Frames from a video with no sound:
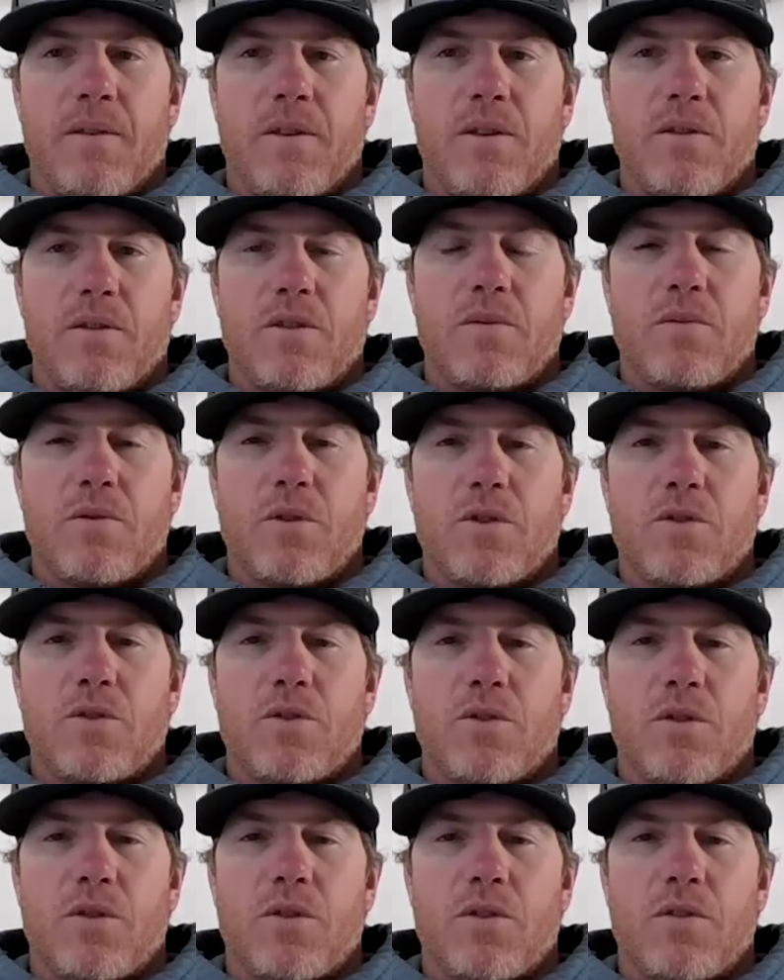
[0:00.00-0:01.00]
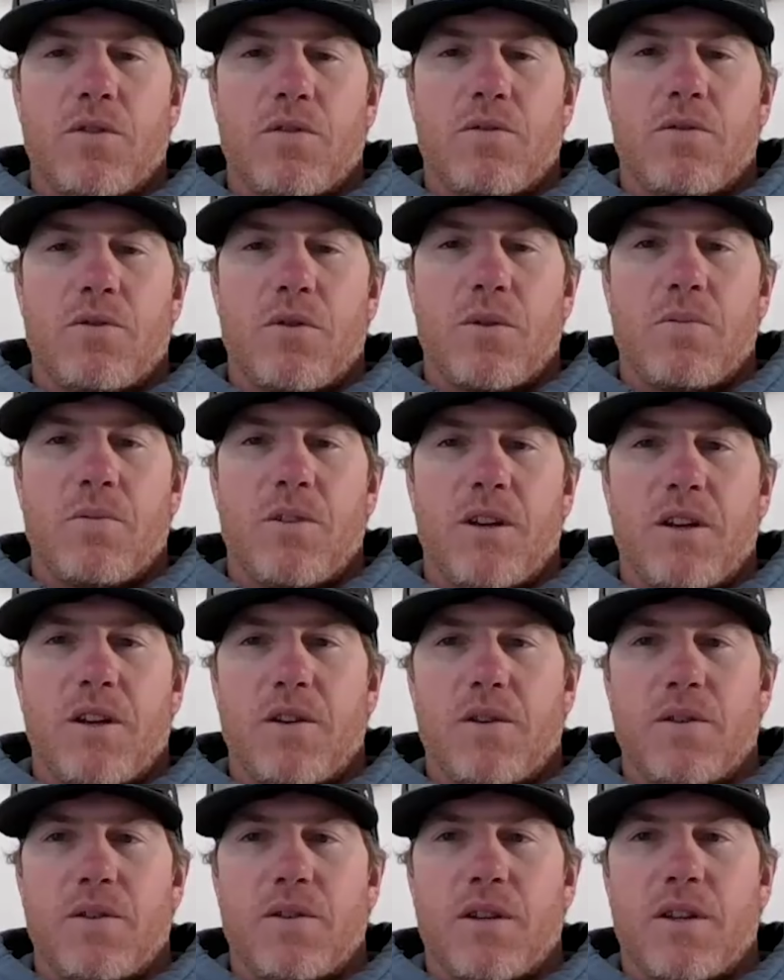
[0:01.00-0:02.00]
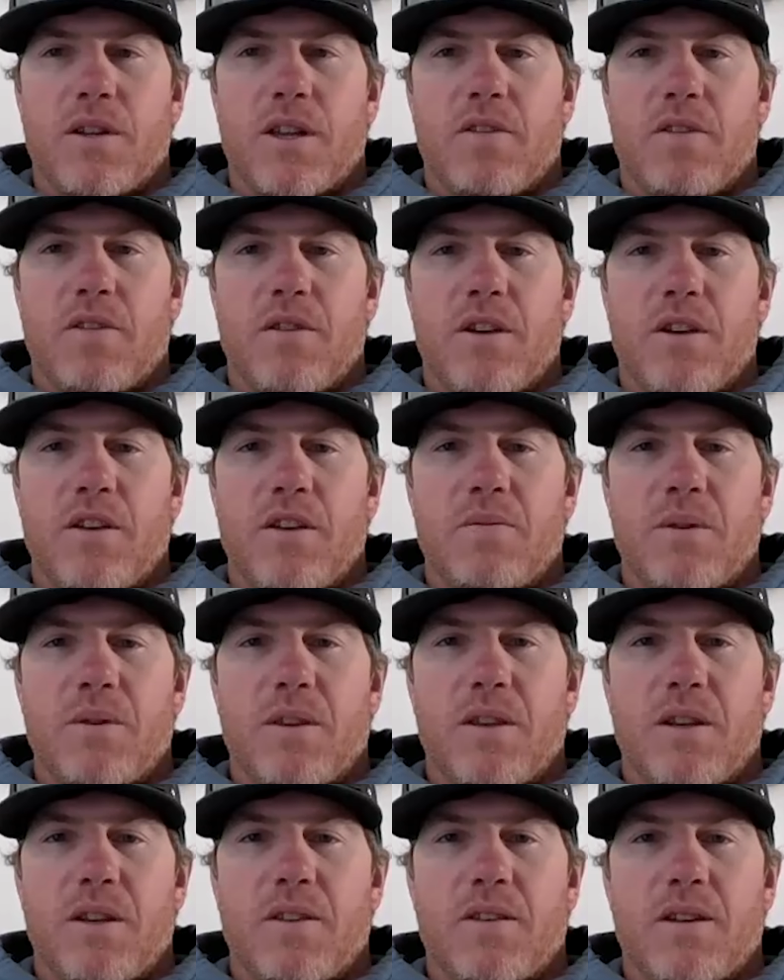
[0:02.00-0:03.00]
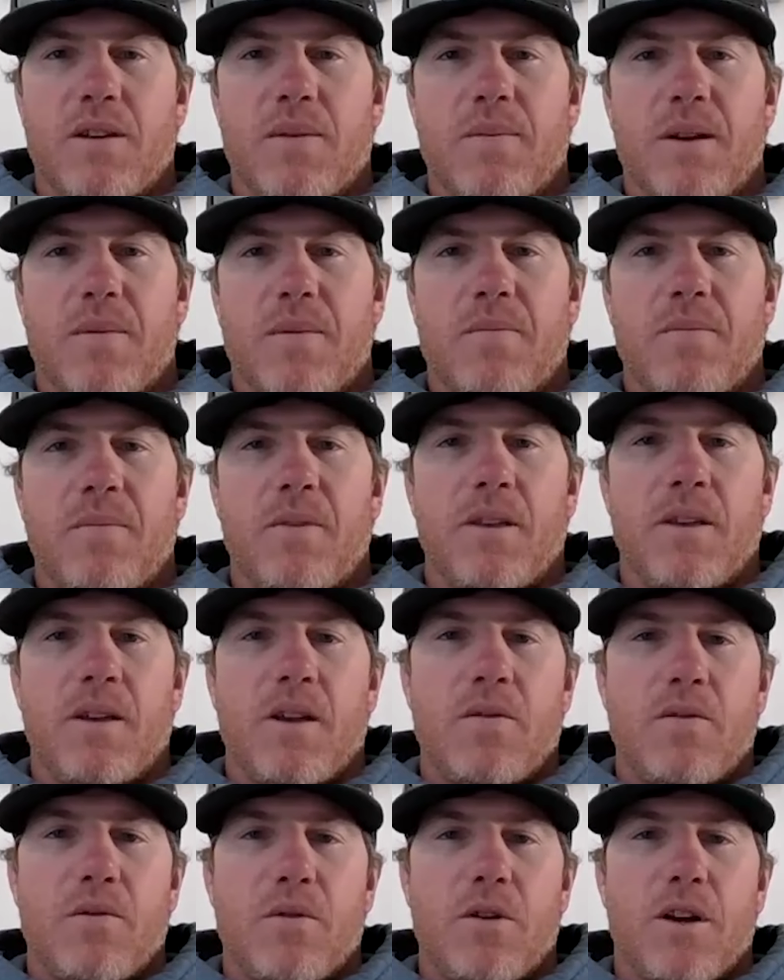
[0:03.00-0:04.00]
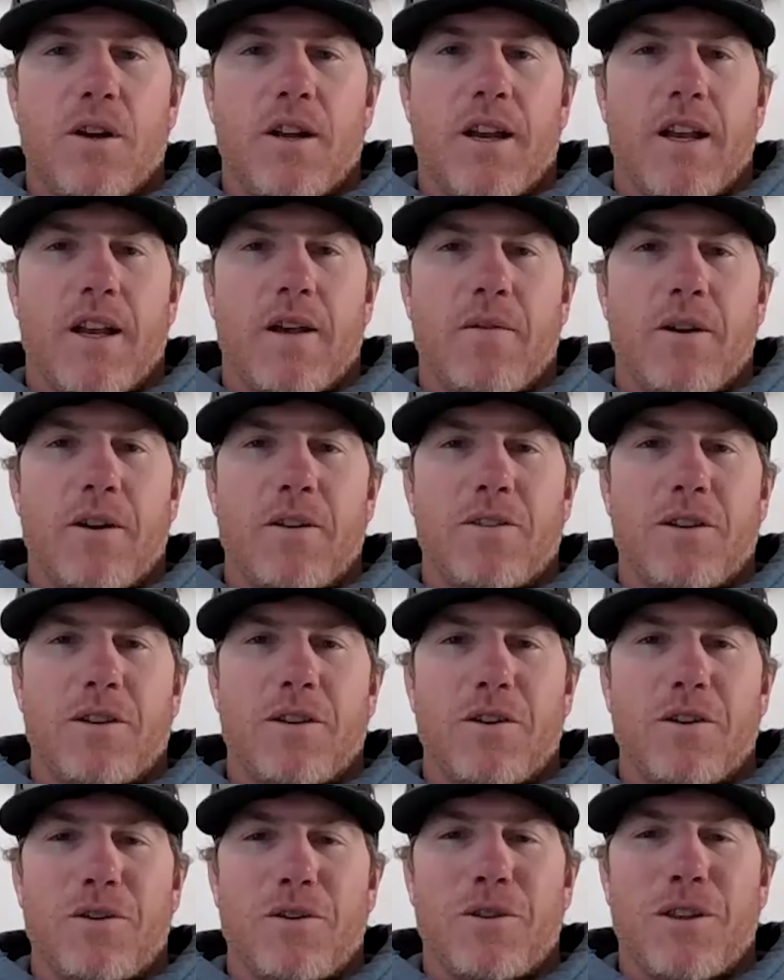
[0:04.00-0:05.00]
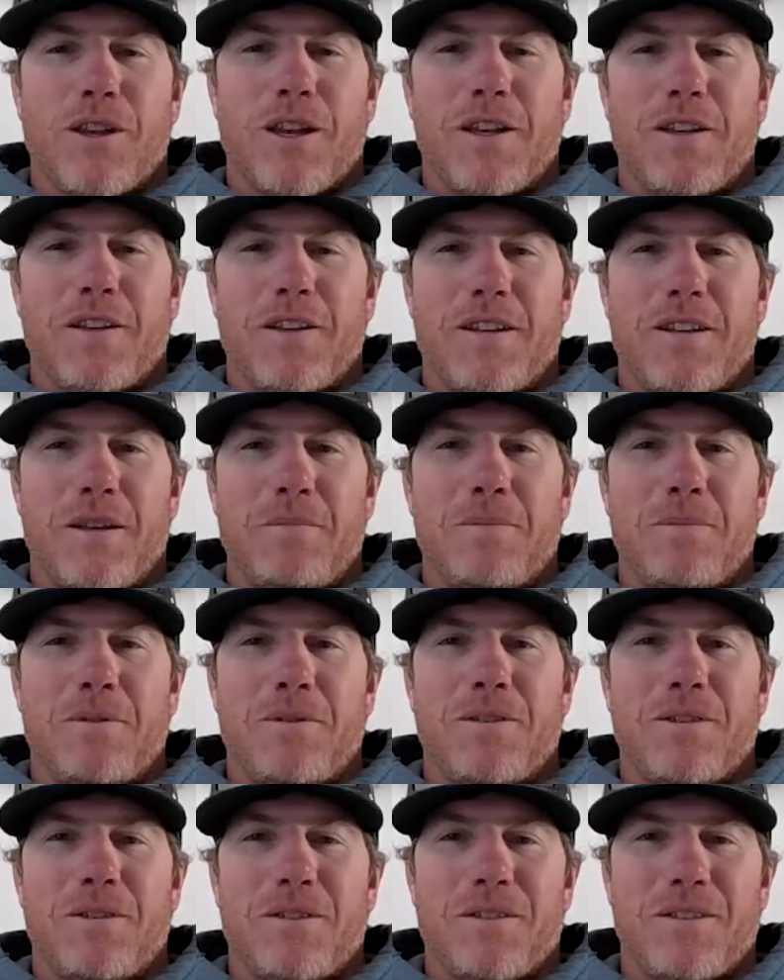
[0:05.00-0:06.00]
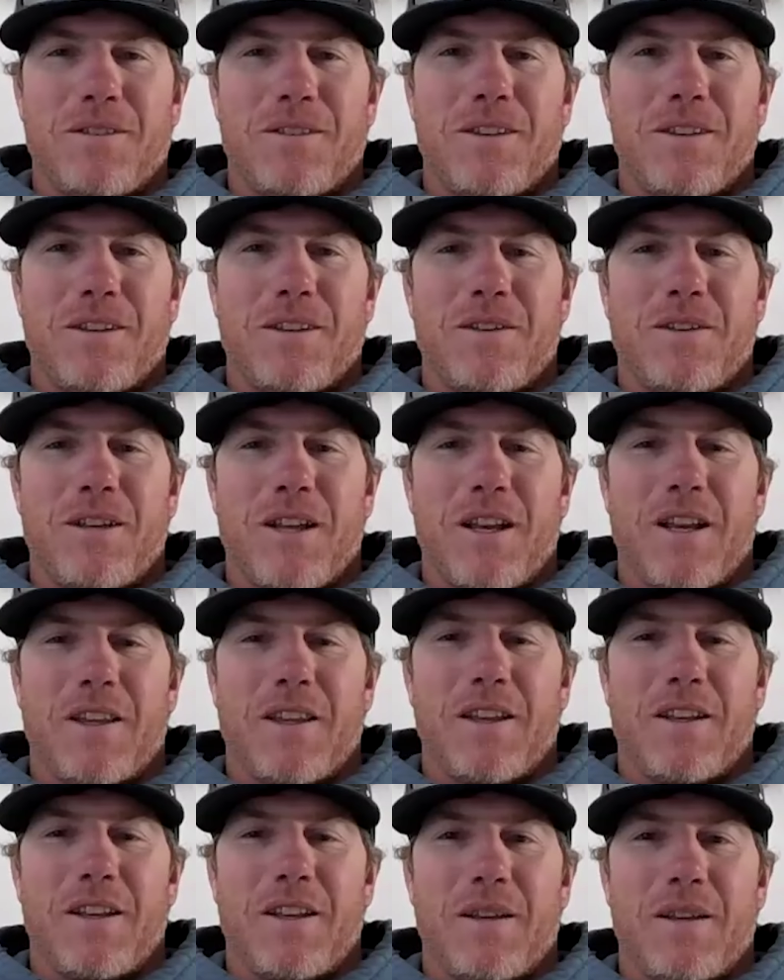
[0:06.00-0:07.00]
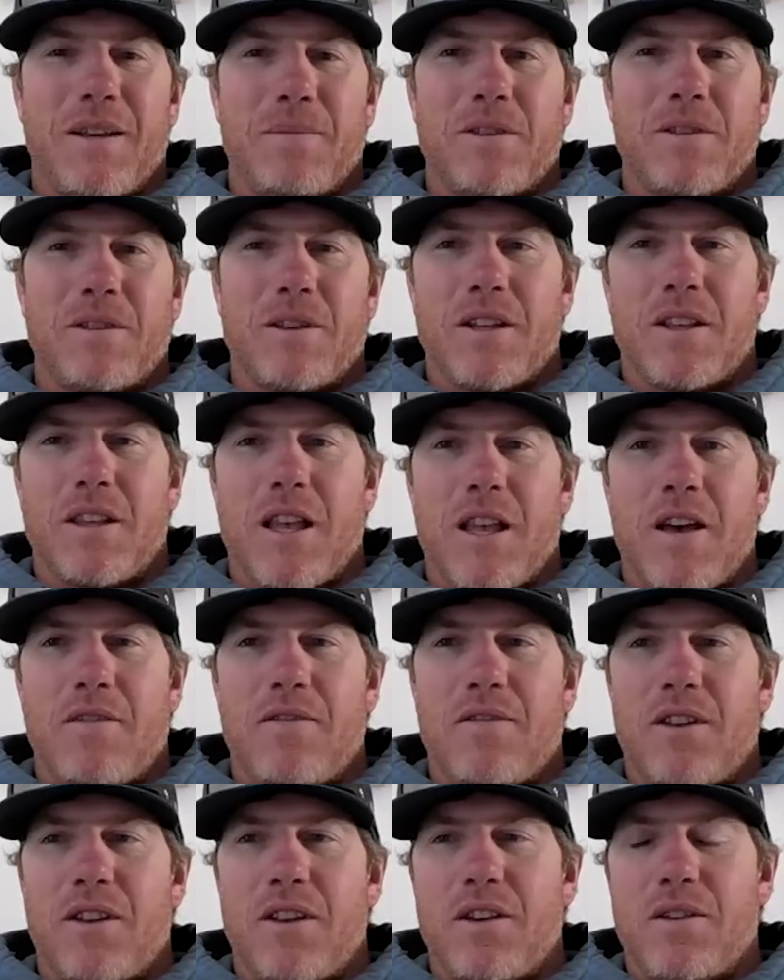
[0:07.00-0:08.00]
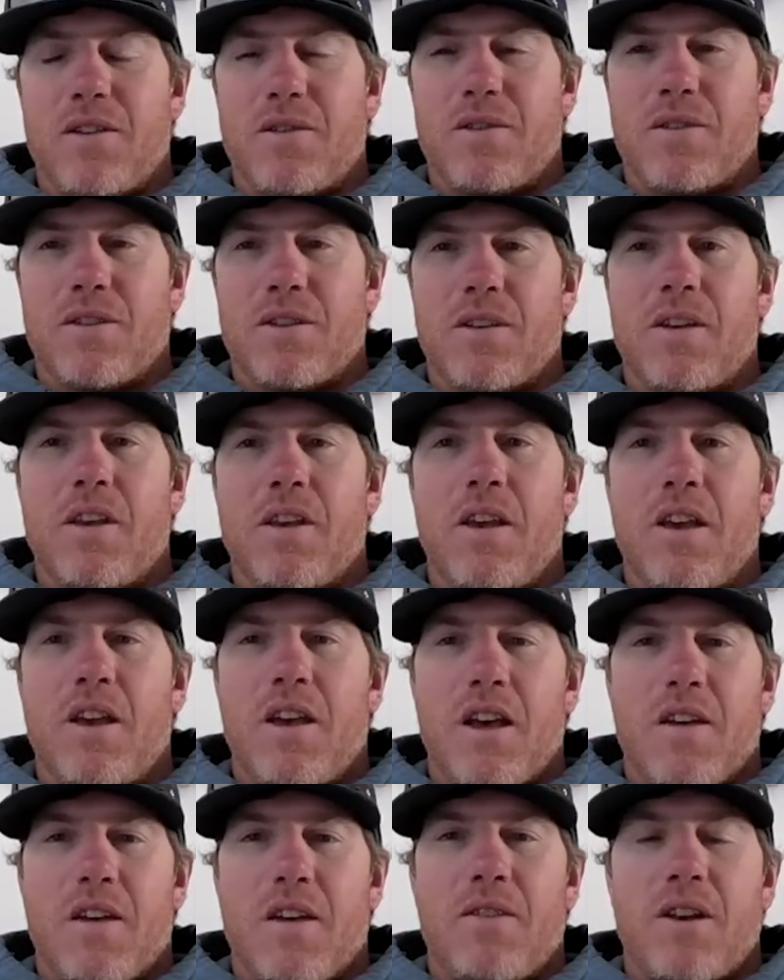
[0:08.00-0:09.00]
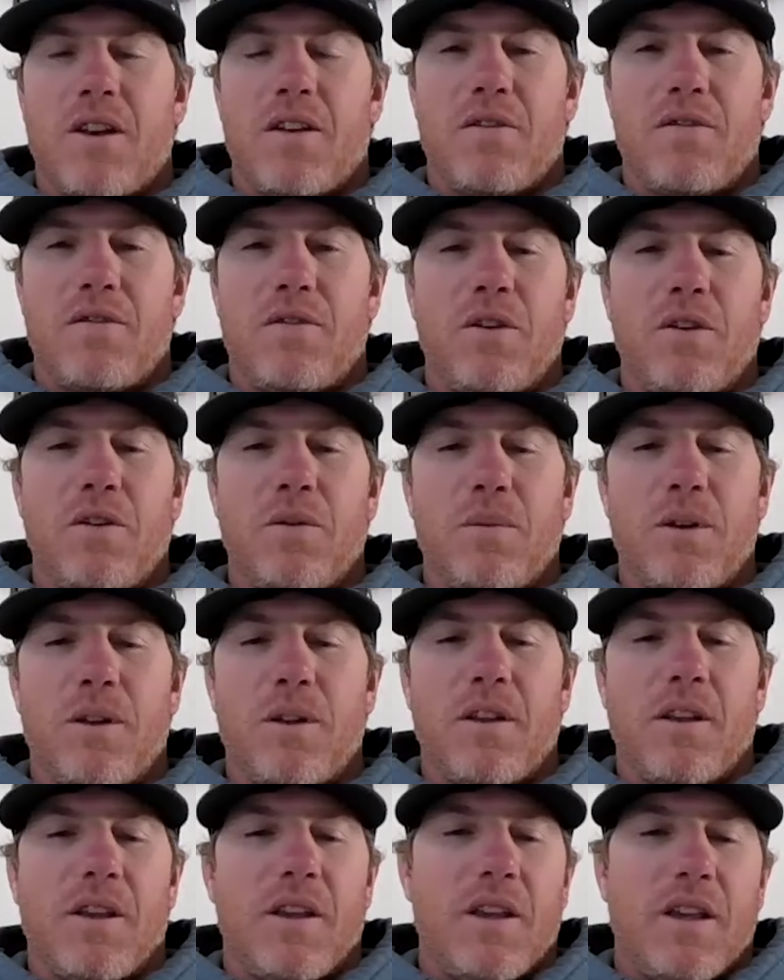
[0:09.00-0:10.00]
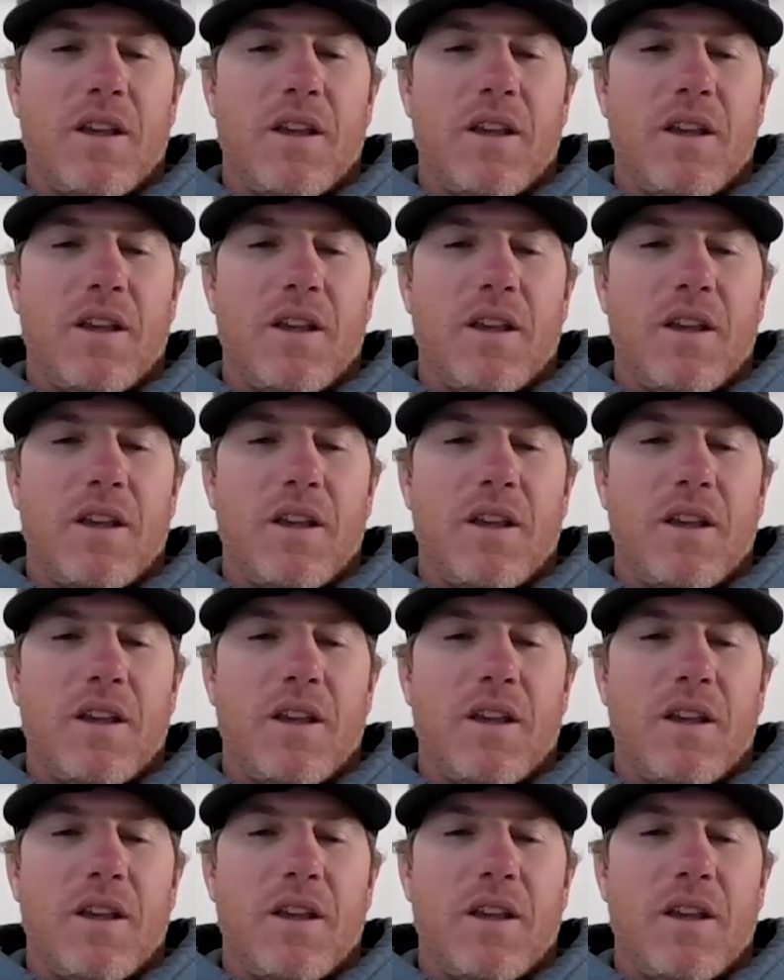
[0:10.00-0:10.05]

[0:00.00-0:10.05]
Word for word: do some more short form videos on like Facebook. That's something I'm working at. I want to start doing like tips, you know, daily tips on live videos. Uh, I've done a few, but